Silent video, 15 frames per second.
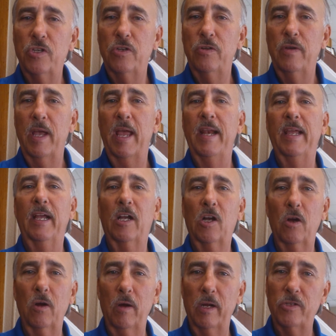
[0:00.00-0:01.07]
you and
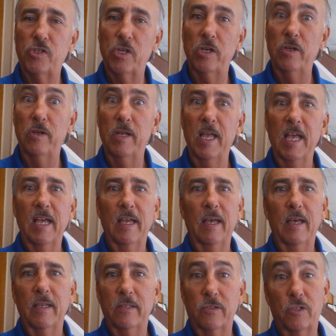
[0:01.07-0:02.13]
encourage you
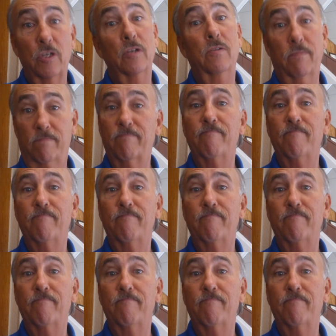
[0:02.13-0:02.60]
to